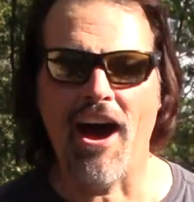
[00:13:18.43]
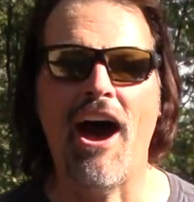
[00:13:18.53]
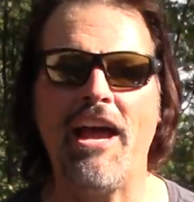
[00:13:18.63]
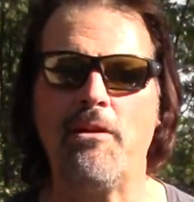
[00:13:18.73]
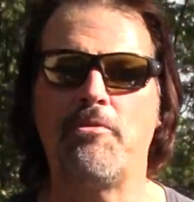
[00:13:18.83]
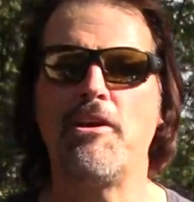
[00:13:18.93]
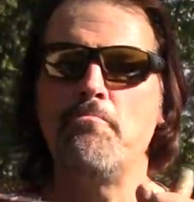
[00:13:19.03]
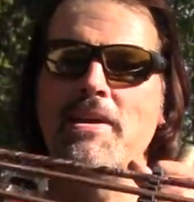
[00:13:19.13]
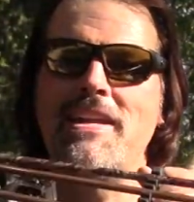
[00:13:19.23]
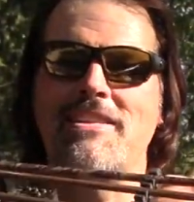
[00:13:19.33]
I am
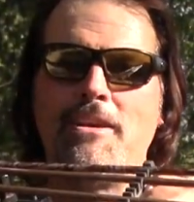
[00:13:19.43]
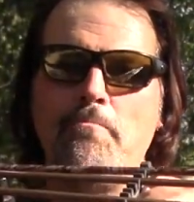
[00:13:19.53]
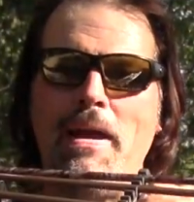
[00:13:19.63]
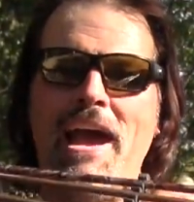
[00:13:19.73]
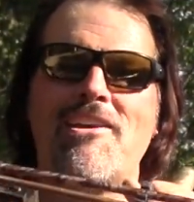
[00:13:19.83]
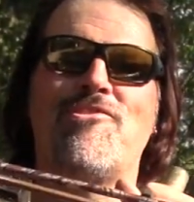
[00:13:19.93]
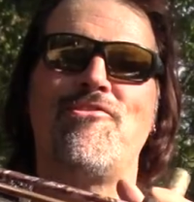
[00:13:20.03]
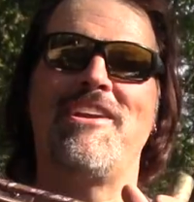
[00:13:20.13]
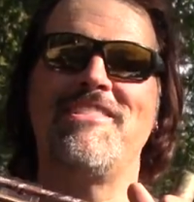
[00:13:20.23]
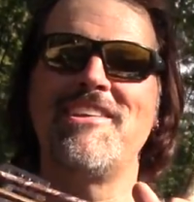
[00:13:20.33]
committed to
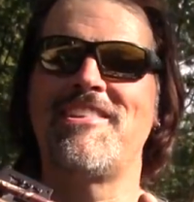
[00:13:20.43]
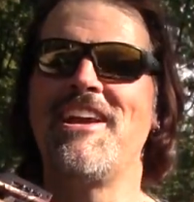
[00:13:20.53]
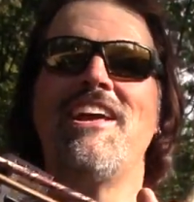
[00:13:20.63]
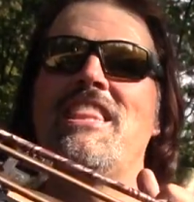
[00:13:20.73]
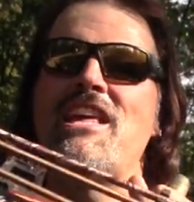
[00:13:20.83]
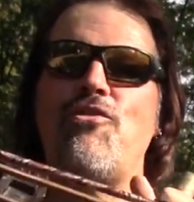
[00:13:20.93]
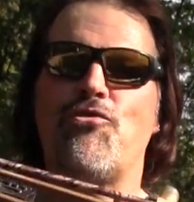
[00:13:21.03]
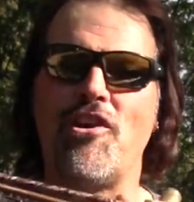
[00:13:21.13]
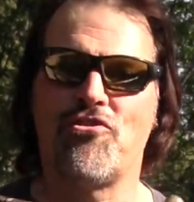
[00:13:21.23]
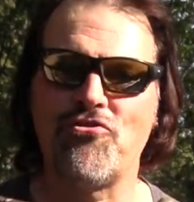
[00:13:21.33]
mastering this
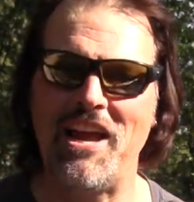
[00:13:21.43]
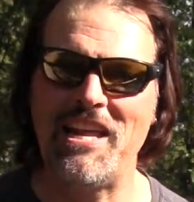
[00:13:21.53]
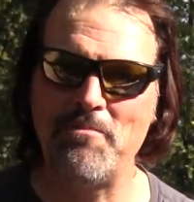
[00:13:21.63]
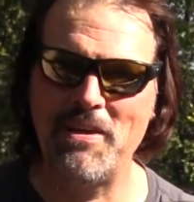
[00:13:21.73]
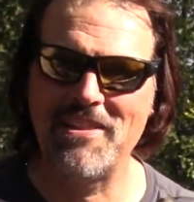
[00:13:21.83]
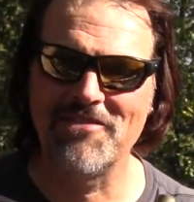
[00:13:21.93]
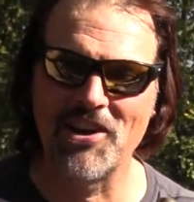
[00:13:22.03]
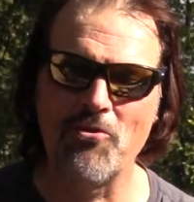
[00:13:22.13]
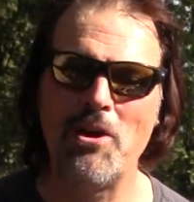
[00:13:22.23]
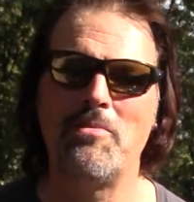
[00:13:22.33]
frustrating piece of
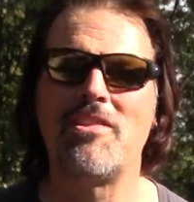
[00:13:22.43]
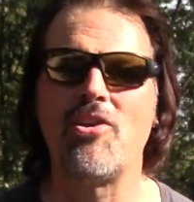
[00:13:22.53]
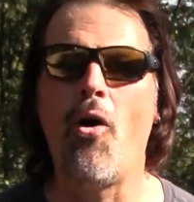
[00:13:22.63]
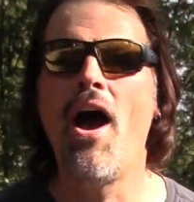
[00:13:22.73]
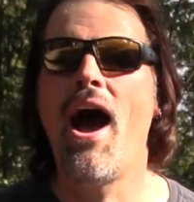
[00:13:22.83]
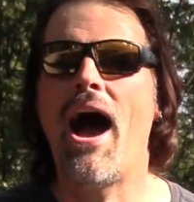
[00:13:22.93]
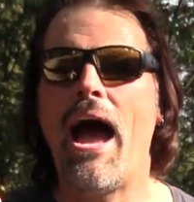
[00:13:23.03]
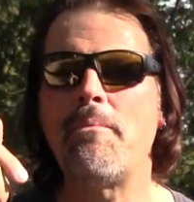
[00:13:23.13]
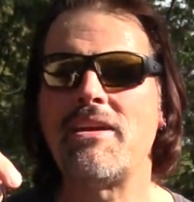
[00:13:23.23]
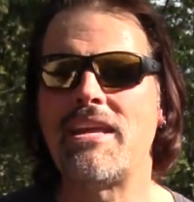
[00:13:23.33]
equipment. So
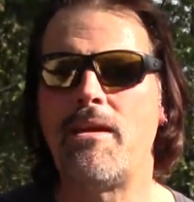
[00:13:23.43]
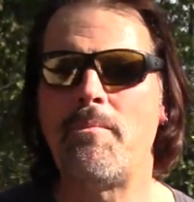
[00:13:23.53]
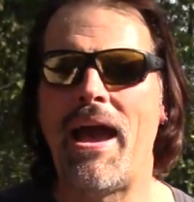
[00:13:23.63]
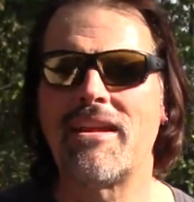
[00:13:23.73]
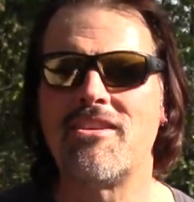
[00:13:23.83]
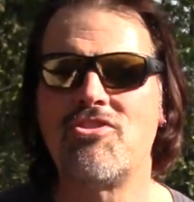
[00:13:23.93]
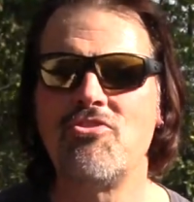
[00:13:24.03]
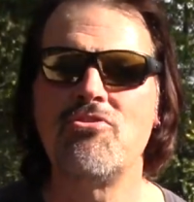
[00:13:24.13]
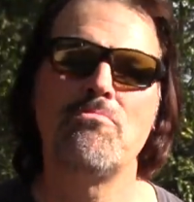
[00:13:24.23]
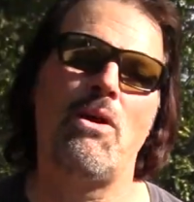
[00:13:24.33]
I'm gonna get back to
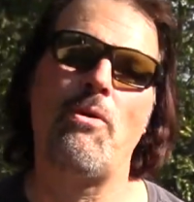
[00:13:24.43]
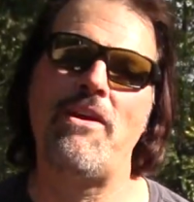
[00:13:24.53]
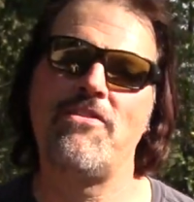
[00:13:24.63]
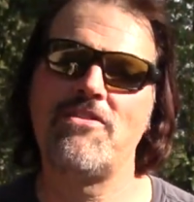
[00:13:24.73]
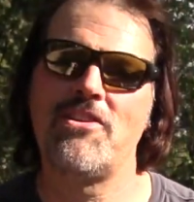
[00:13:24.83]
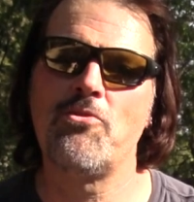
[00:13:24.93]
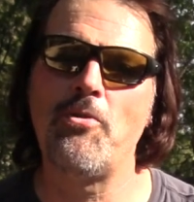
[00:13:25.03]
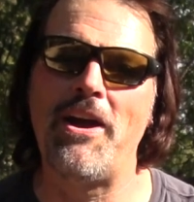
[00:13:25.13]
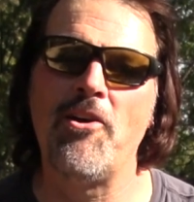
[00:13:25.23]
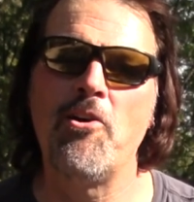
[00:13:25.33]
shooting. My wife is on the
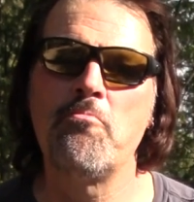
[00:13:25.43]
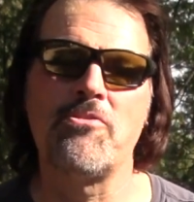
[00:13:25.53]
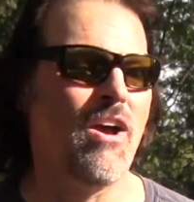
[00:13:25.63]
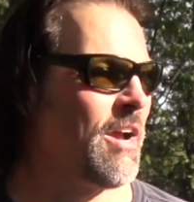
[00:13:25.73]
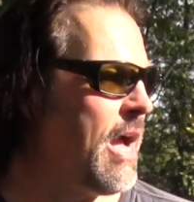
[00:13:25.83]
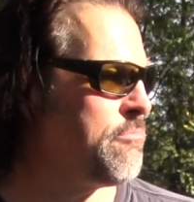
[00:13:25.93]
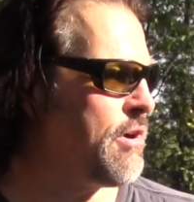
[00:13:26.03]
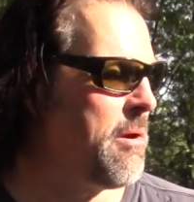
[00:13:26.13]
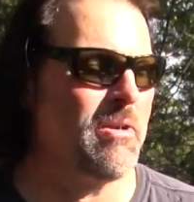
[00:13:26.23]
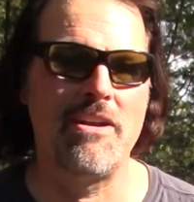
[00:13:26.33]
way home, so I got
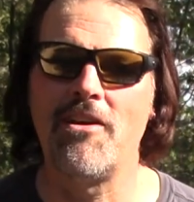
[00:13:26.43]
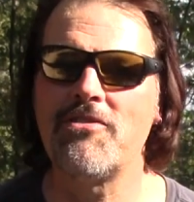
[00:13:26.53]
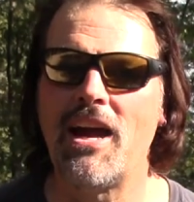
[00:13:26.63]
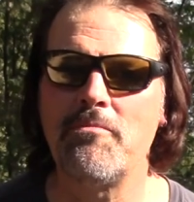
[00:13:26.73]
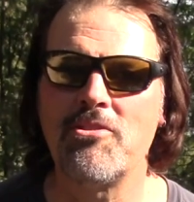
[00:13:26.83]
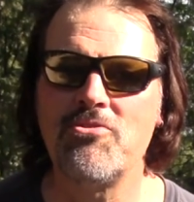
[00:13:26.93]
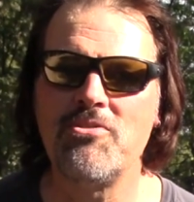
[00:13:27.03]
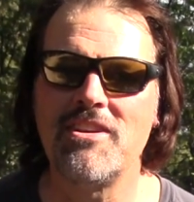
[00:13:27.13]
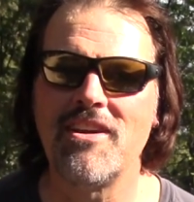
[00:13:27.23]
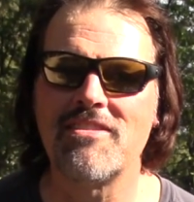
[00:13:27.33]
probably enough time to
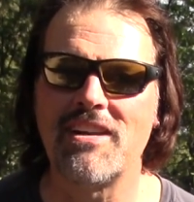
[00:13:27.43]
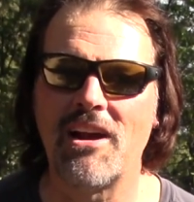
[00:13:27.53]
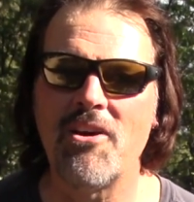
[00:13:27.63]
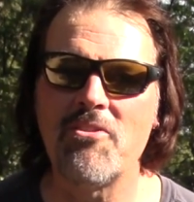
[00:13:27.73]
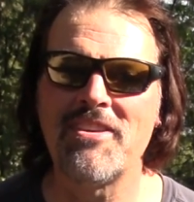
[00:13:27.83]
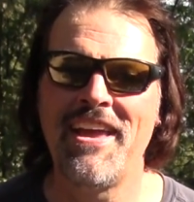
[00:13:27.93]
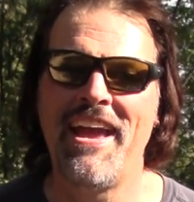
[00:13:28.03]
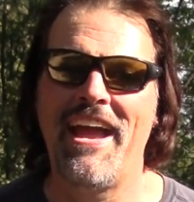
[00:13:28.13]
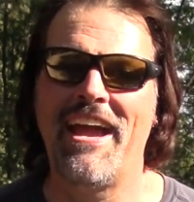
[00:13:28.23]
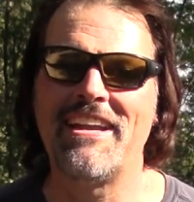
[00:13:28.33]
shoot a dozen arrows.
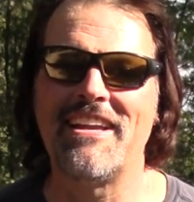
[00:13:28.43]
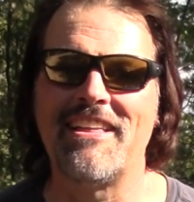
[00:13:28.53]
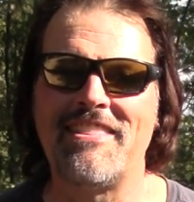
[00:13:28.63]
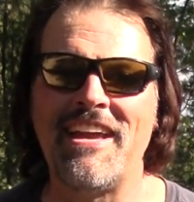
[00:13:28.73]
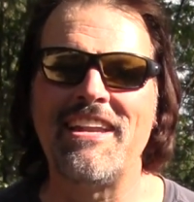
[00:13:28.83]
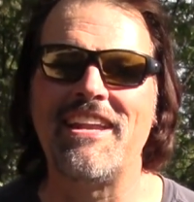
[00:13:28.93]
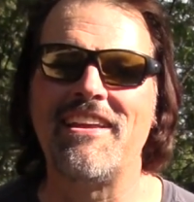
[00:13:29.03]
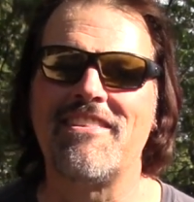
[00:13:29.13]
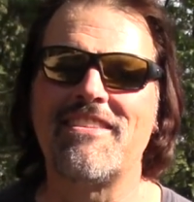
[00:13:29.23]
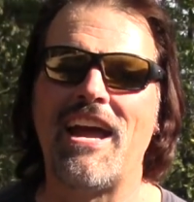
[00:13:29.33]
And then it
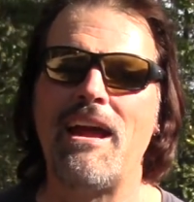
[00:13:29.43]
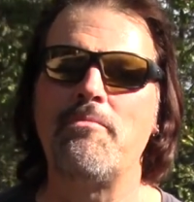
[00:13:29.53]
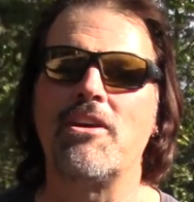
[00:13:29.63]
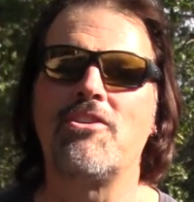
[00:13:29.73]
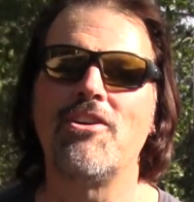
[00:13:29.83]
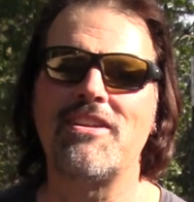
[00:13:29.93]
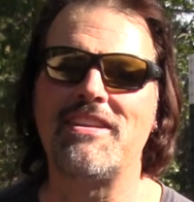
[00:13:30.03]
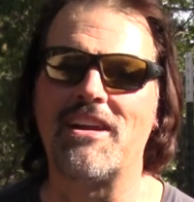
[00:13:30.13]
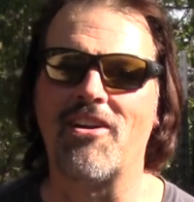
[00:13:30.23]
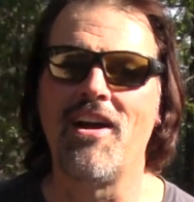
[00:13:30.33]
is time to cook
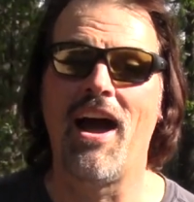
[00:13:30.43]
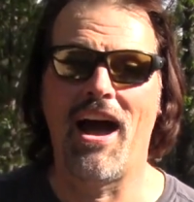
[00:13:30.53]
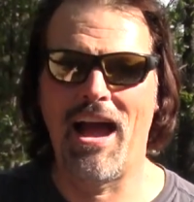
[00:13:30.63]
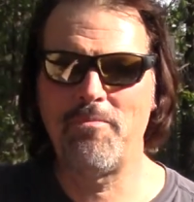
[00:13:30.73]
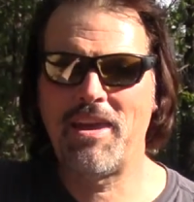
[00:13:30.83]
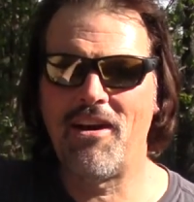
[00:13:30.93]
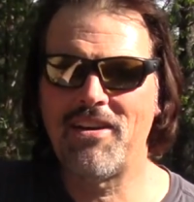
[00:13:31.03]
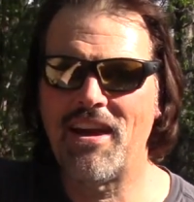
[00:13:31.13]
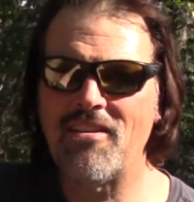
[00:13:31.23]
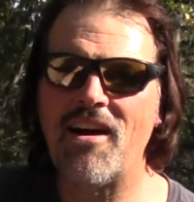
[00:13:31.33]
dinner. I'm
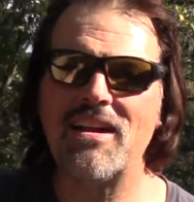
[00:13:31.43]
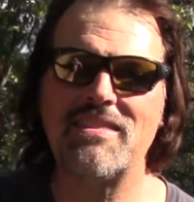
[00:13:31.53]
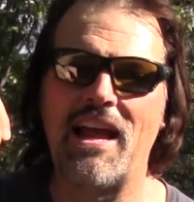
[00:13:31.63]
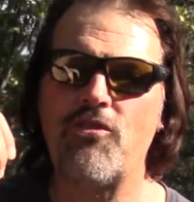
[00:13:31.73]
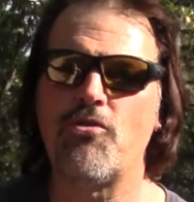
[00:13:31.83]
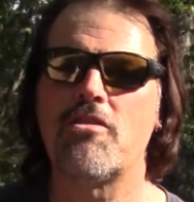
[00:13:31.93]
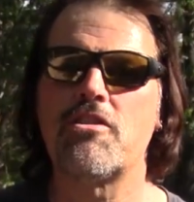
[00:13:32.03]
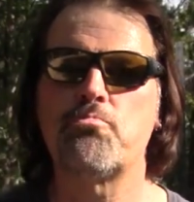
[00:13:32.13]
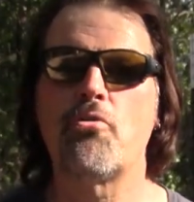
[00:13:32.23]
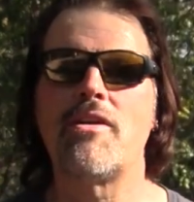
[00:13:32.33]
Kel Kellogg. Thanks for all
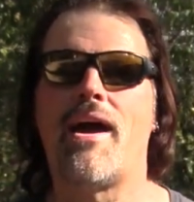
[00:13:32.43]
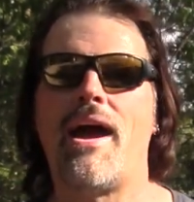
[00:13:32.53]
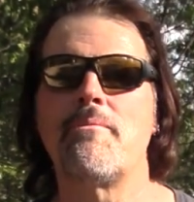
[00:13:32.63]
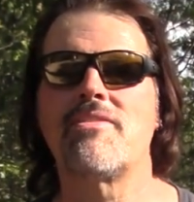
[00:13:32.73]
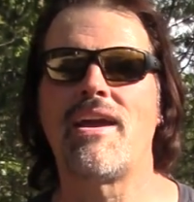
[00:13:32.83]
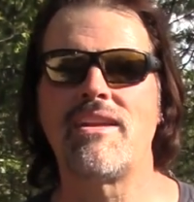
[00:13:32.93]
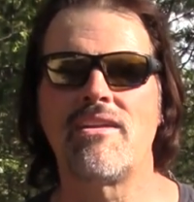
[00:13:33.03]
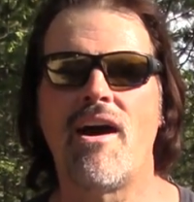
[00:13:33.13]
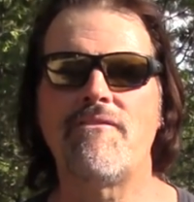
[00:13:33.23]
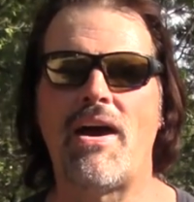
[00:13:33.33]
the support. I'm
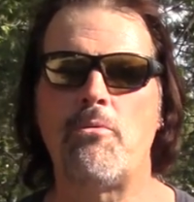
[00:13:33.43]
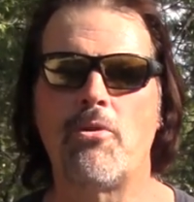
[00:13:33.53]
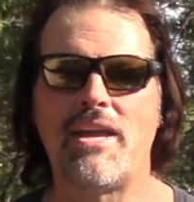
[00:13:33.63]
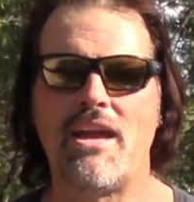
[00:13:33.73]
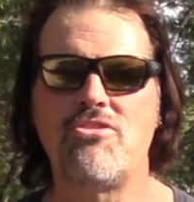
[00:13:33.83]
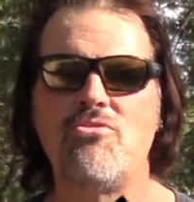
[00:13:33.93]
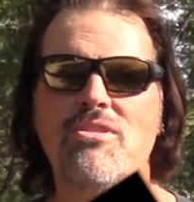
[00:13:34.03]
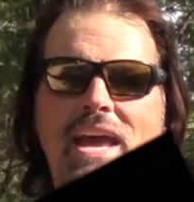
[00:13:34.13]
signing off. I will catch you